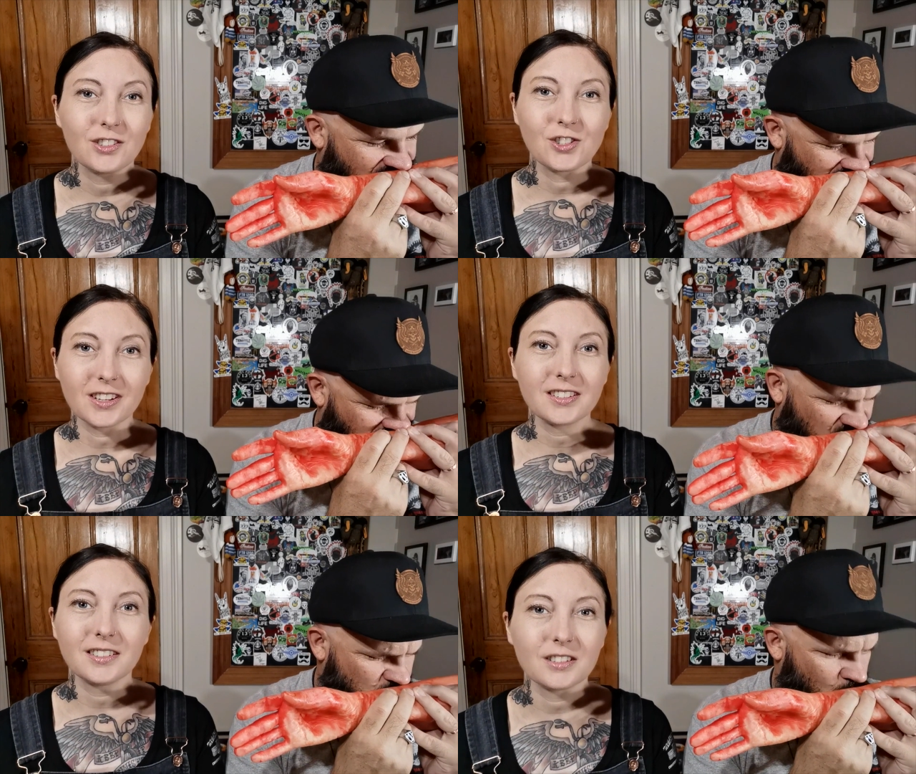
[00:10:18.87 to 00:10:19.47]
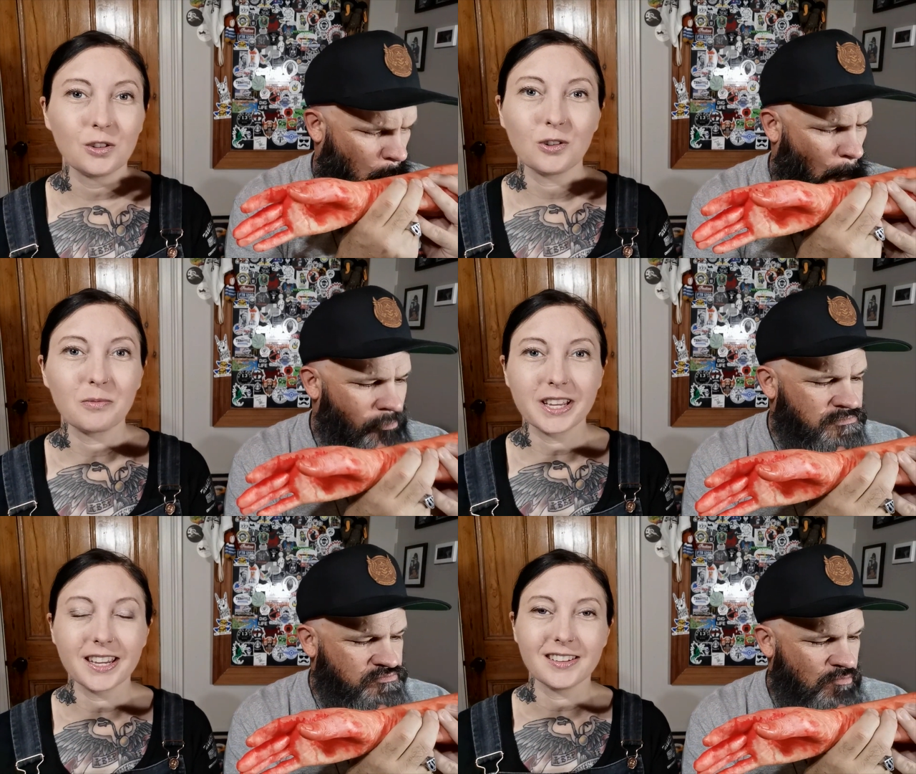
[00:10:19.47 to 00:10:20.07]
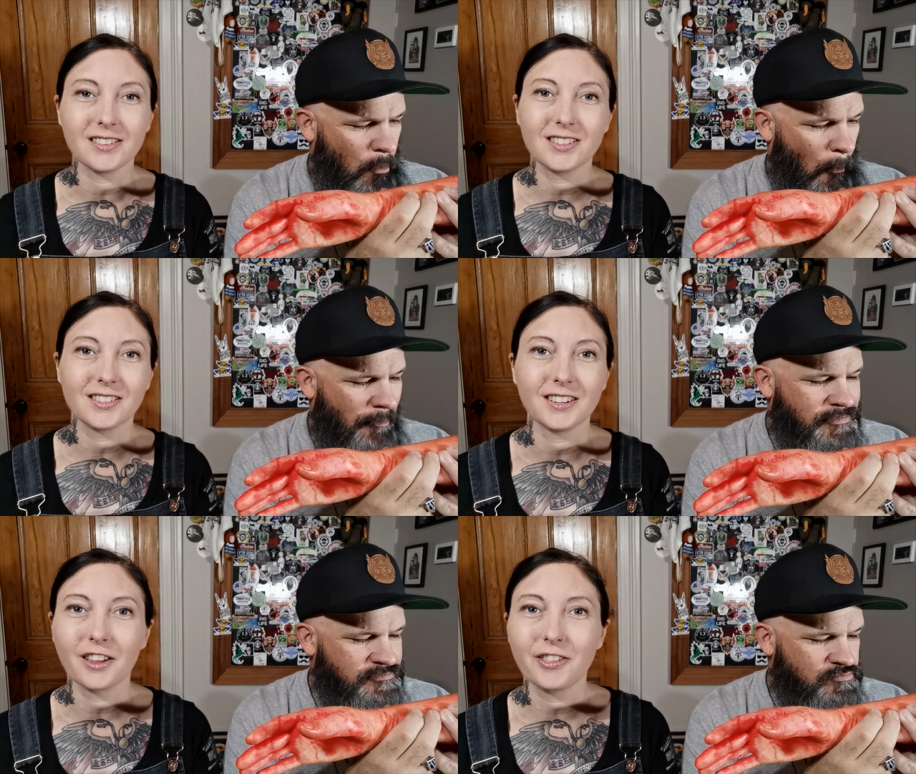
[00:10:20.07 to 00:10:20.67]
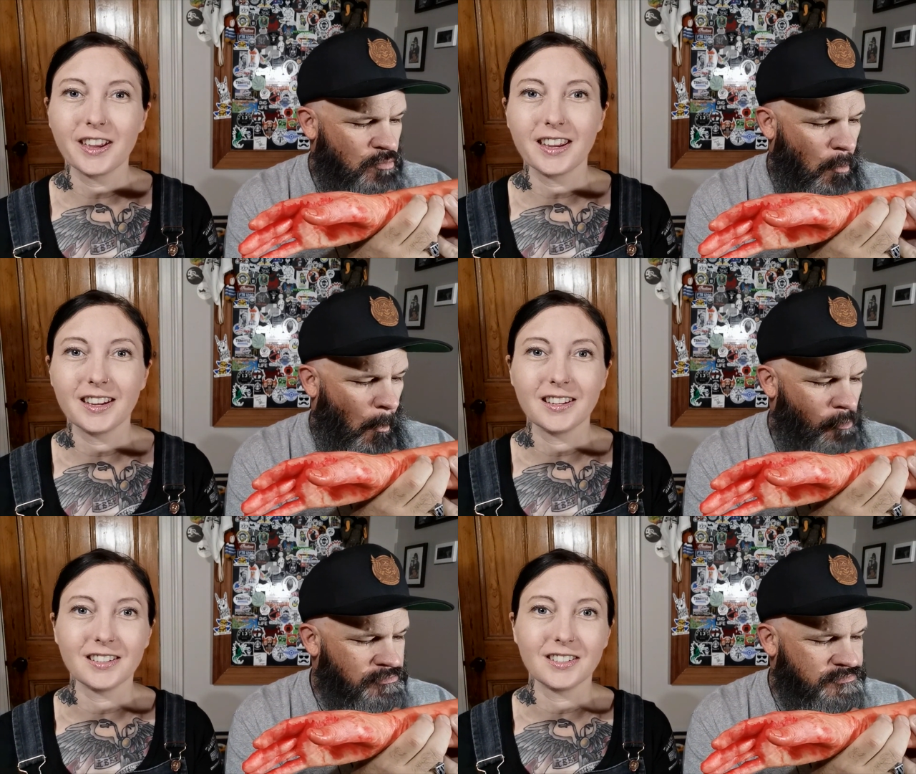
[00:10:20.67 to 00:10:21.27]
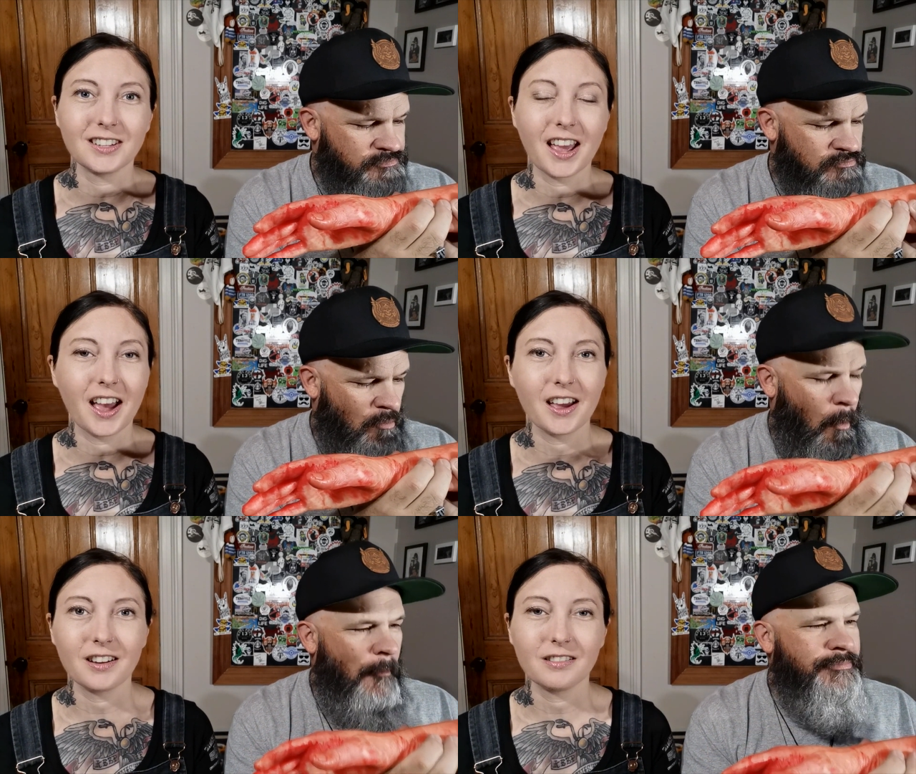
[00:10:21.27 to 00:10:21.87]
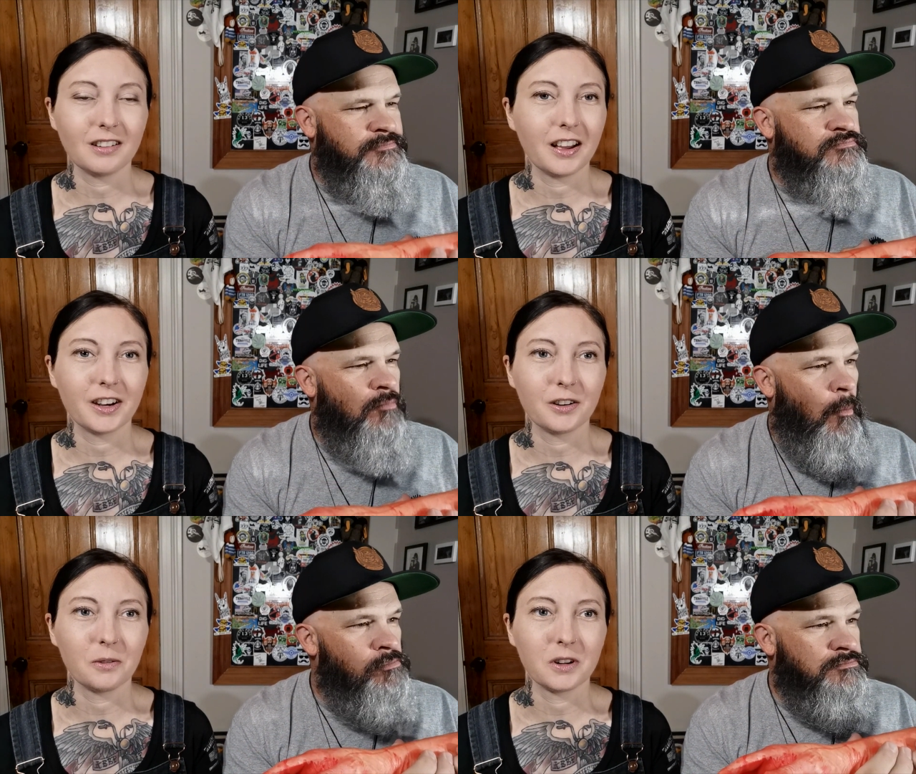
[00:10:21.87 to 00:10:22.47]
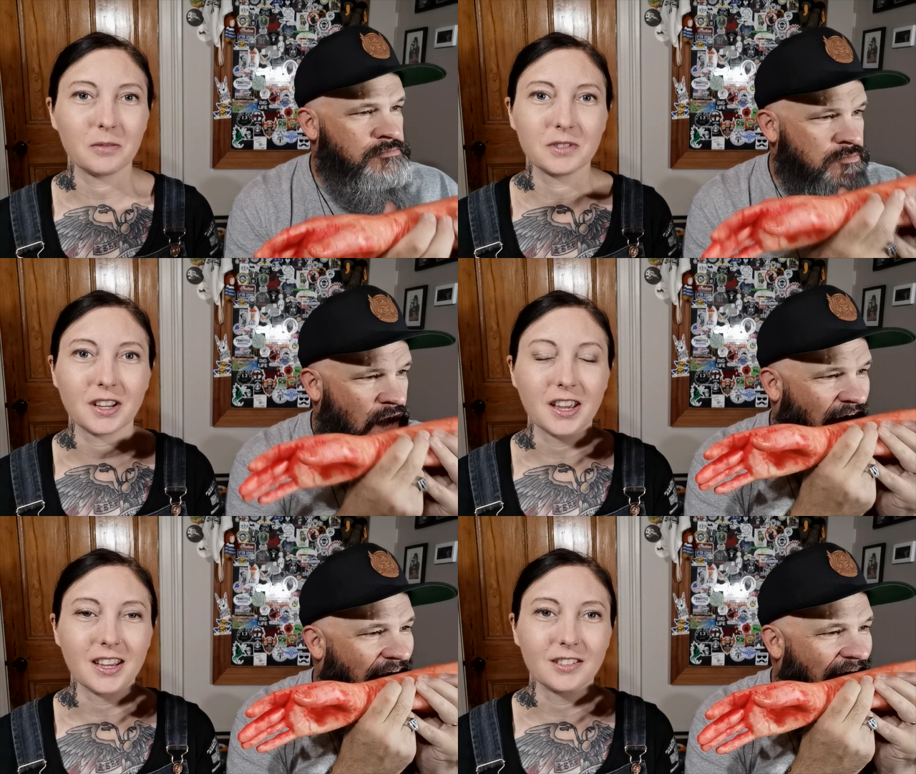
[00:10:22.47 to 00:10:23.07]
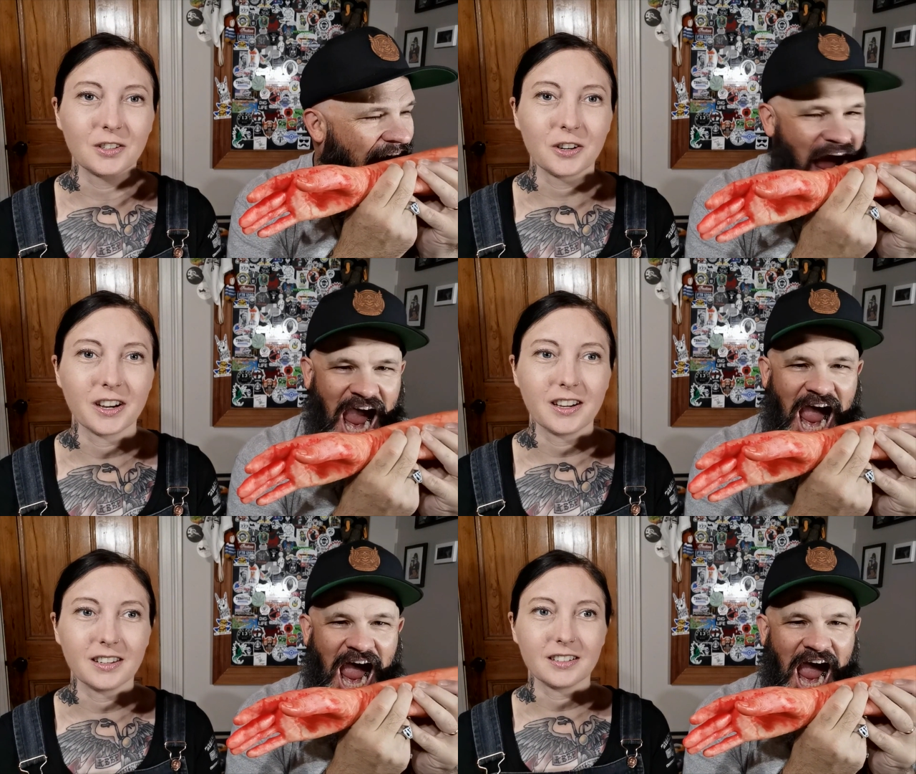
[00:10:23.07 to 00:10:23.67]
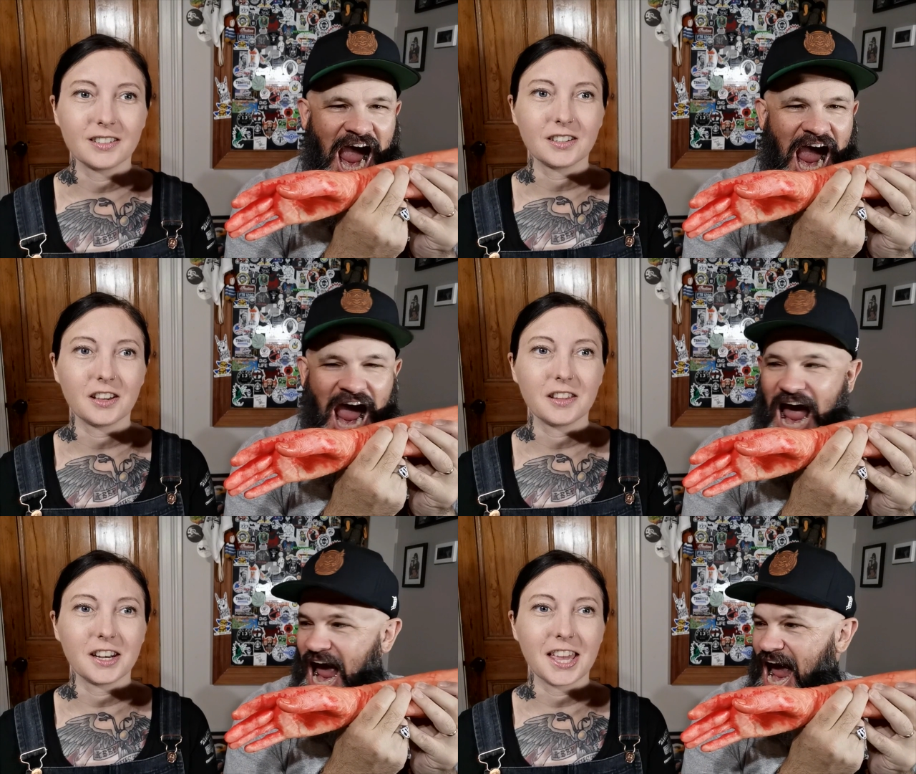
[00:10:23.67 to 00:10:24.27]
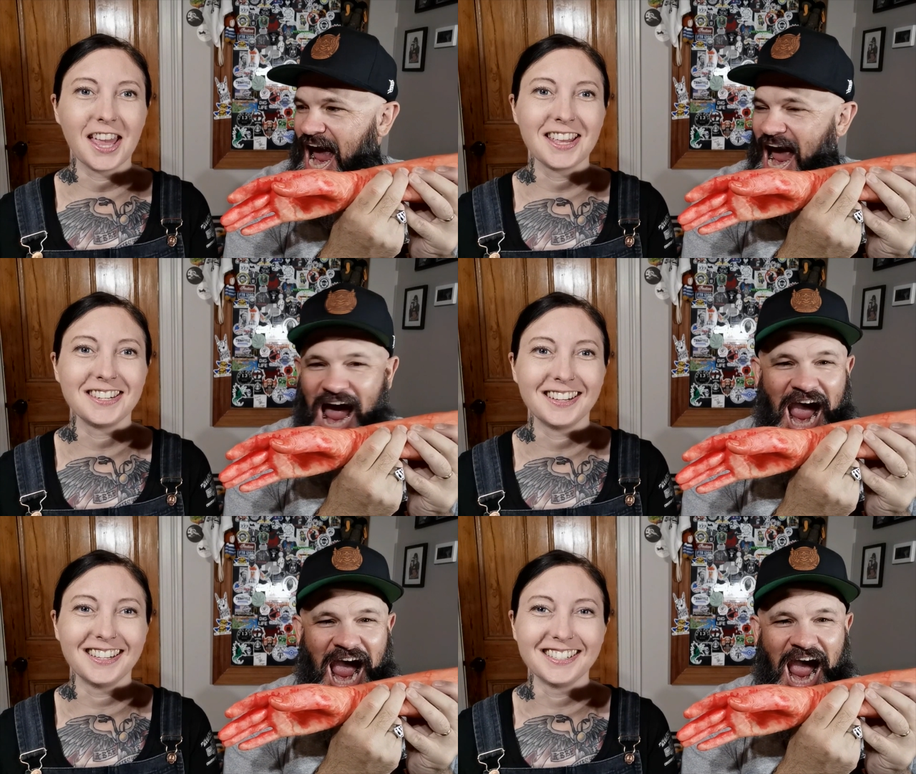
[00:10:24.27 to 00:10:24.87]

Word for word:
Speaker 1: just as it normally is. Nothing is out of, I don't know what I'm saying, sorry. Let's start that again.